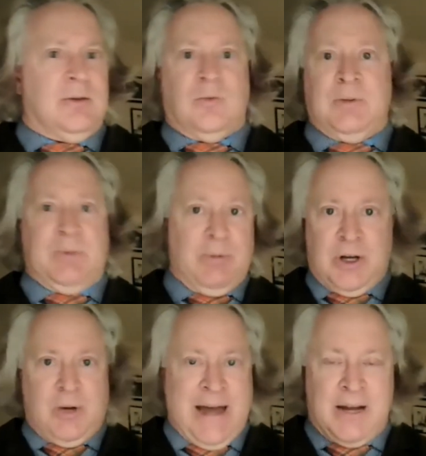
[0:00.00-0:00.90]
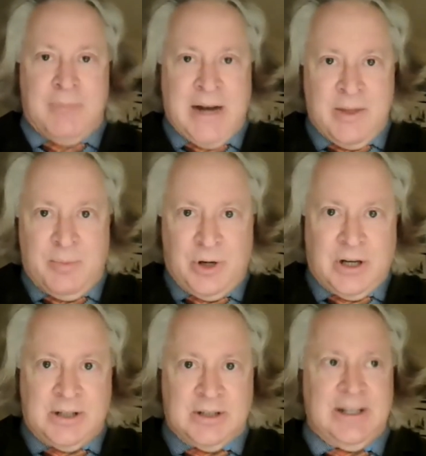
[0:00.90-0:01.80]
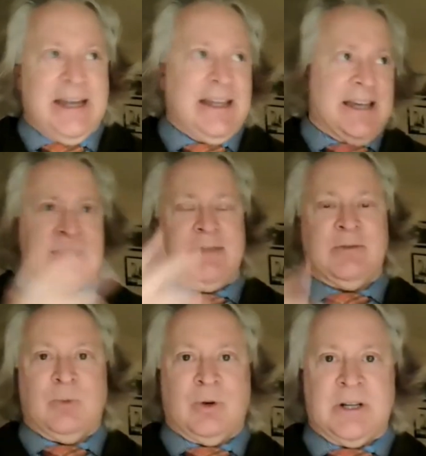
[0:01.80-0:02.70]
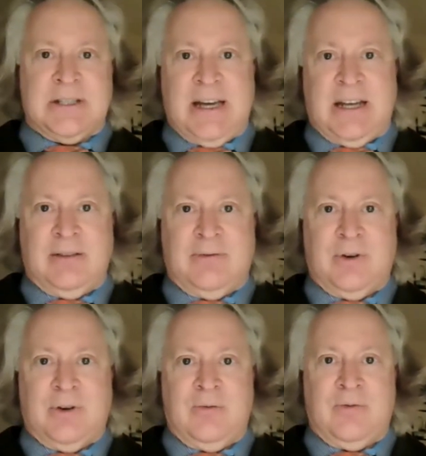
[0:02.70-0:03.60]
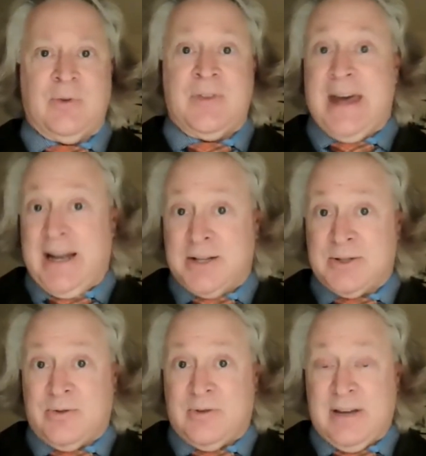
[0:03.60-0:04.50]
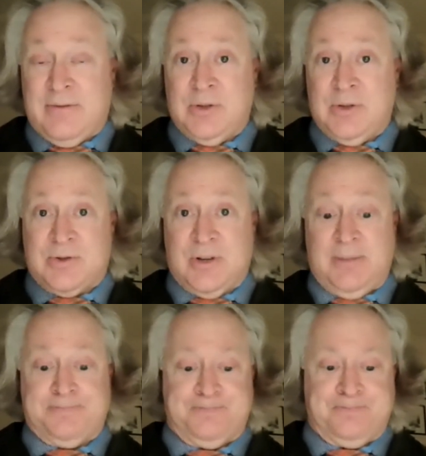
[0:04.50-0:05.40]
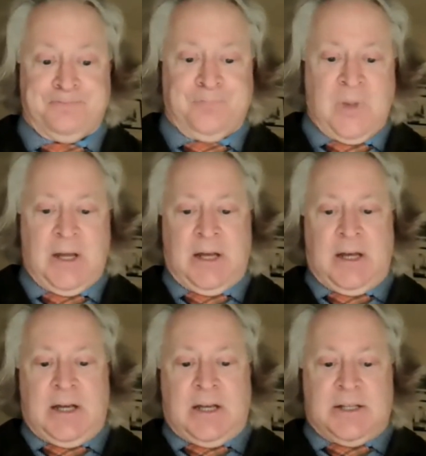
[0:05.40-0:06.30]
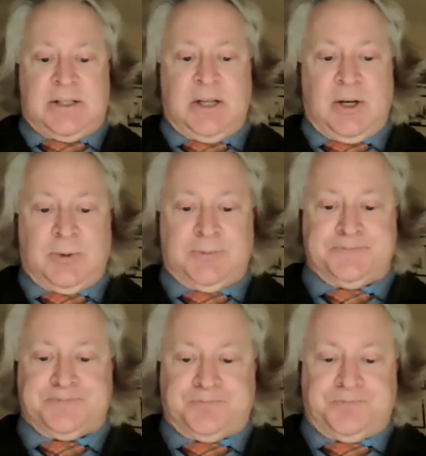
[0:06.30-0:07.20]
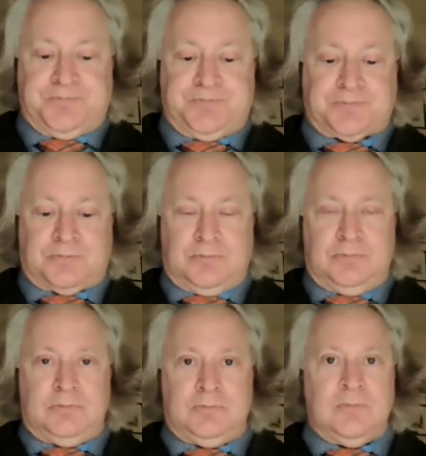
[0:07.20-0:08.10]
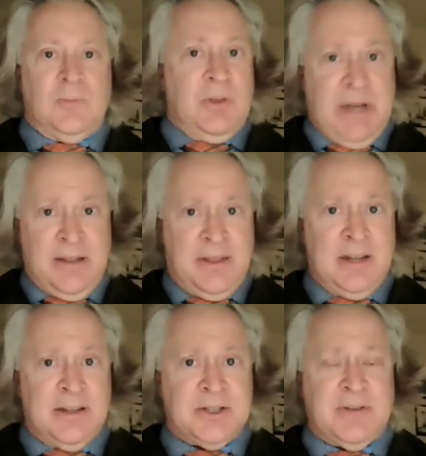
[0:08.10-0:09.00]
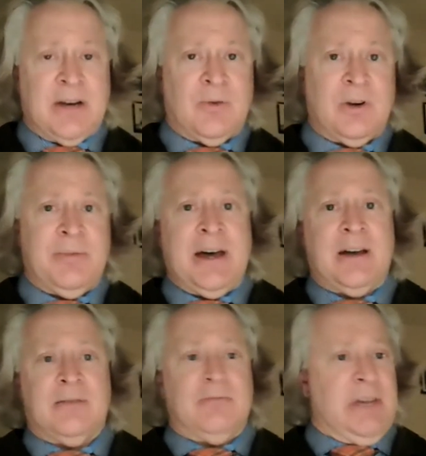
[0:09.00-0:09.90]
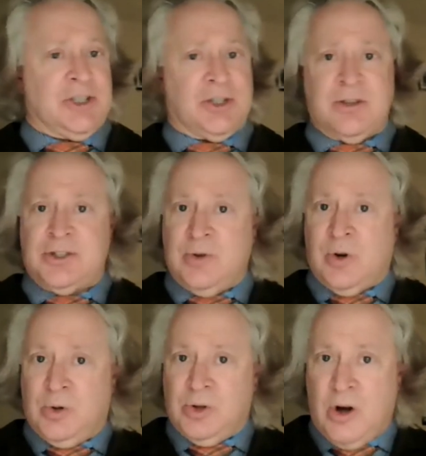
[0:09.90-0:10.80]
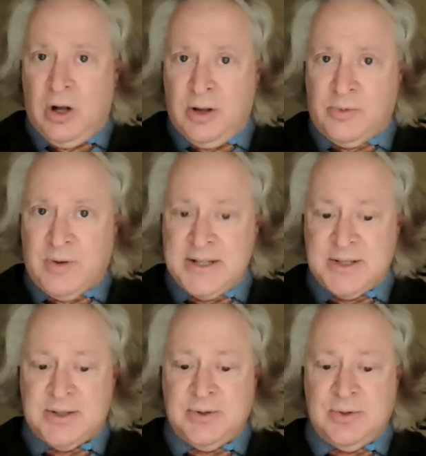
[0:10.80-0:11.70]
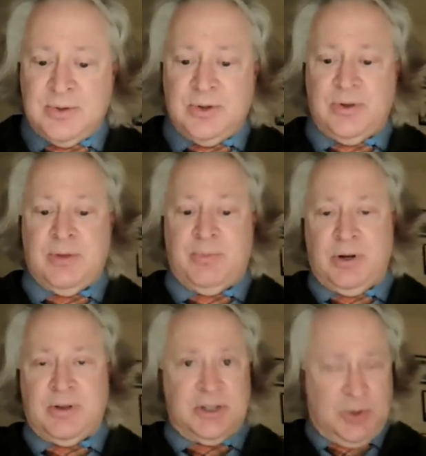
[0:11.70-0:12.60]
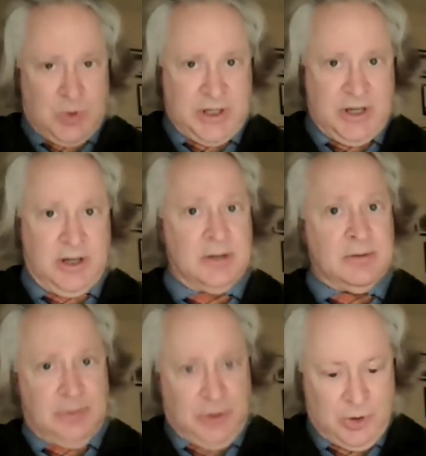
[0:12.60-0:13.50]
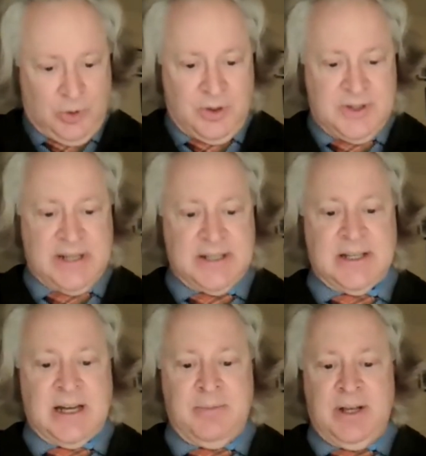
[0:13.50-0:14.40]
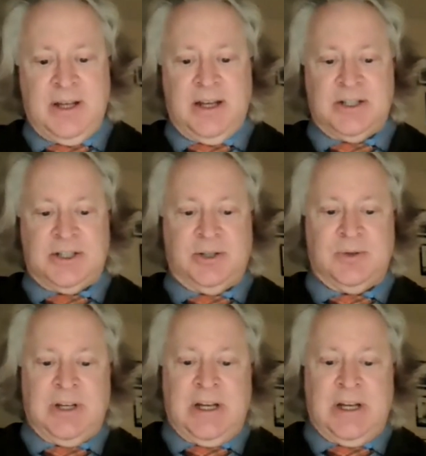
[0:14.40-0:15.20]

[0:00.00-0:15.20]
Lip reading: when people go back and buy the book, it gets even more exciting for you with that extra revenue stream. So the main thing that you've got to worry about, make sure that you hold all the rights to the book that you're working on, yours, that's not a big issue,